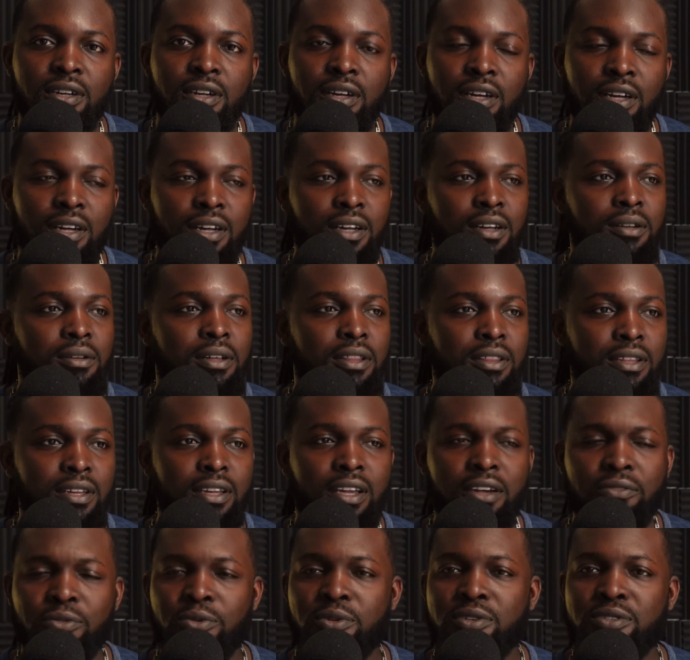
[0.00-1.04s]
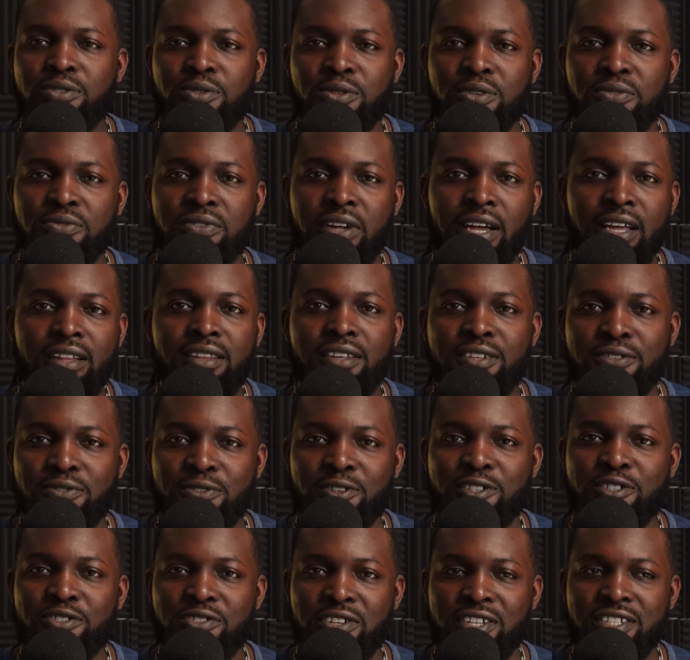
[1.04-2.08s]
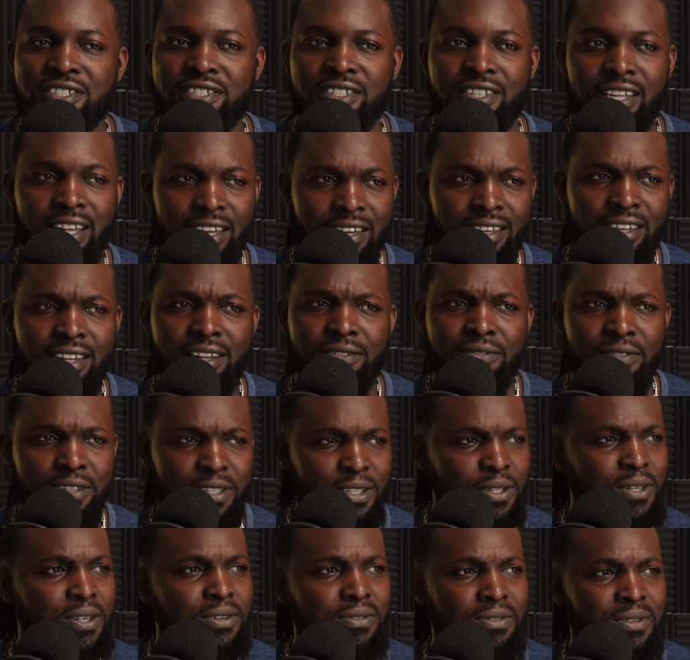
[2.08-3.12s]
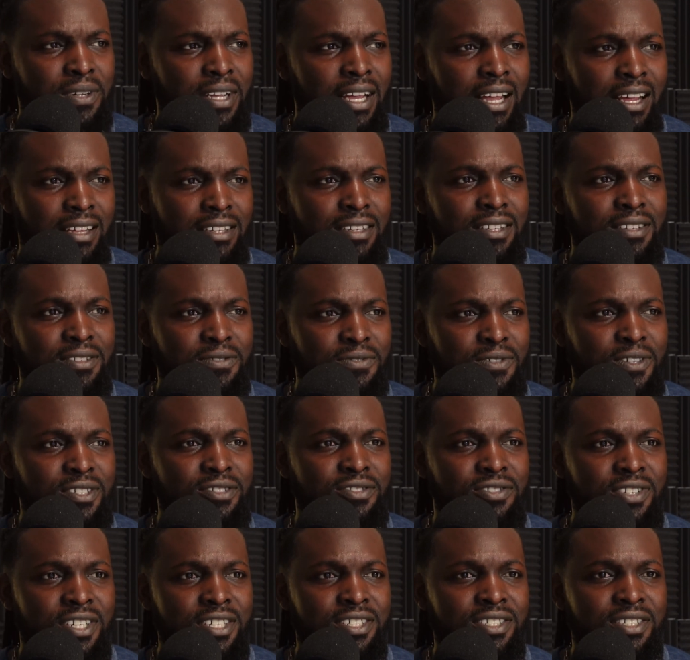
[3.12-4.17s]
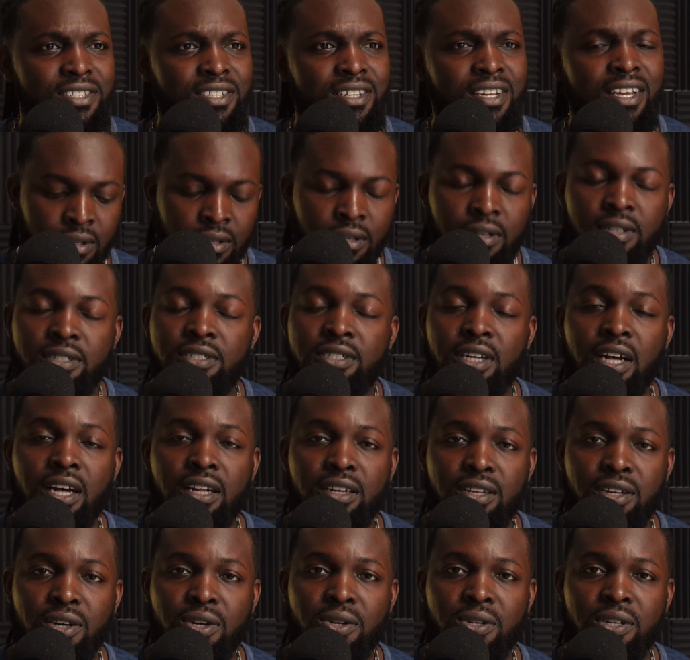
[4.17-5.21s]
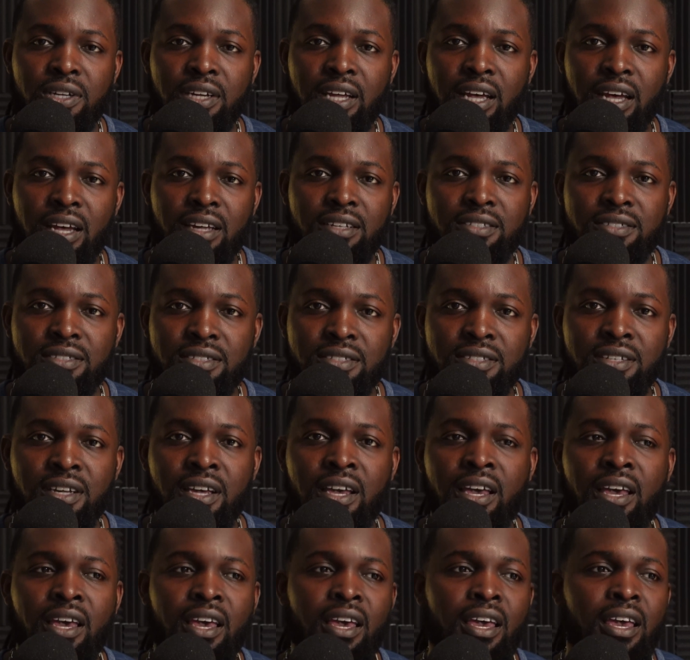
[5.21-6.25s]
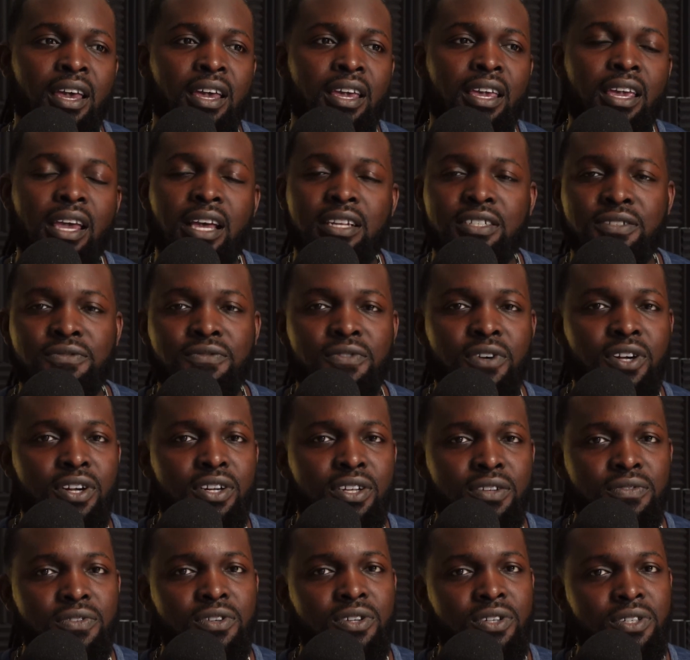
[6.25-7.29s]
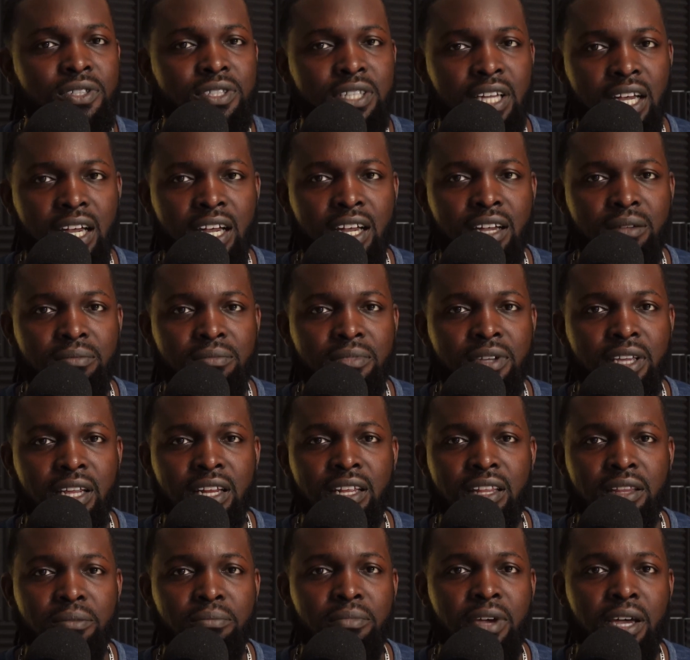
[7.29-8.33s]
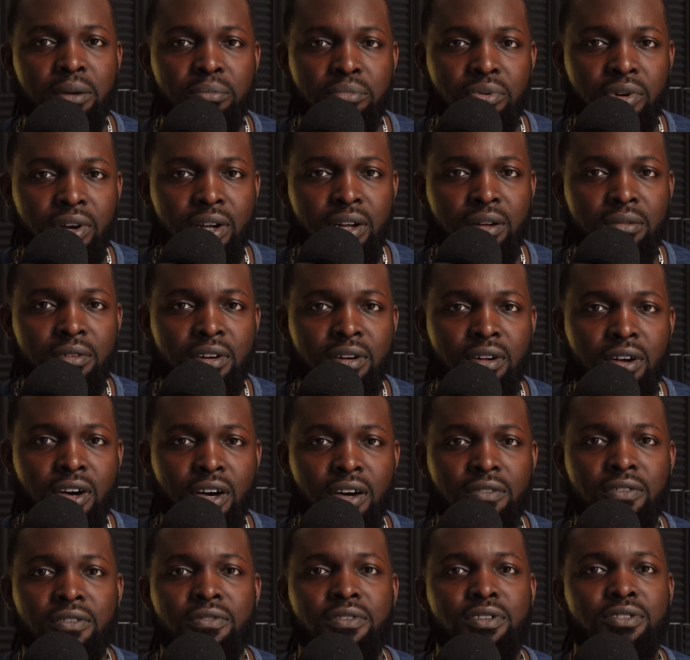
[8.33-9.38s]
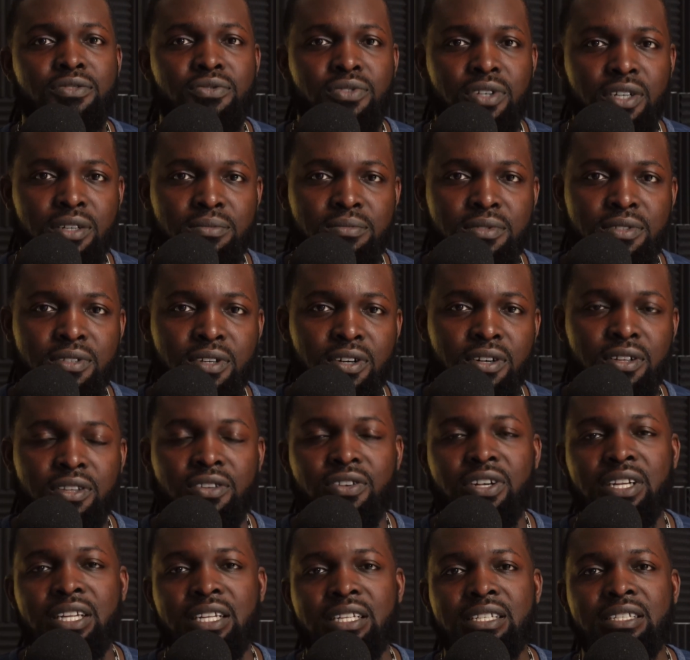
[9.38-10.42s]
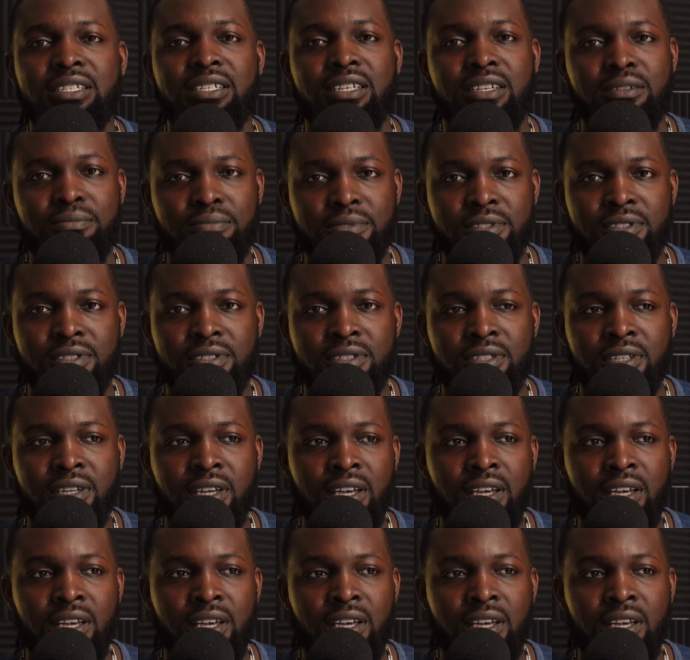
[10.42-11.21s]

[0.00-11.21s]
I think everyone sort of had this frustration. I definitely know everyone had this frustration. Sean Dolan asks, he has a very difficult time getting the membrane off of his ribs. Are there any tips?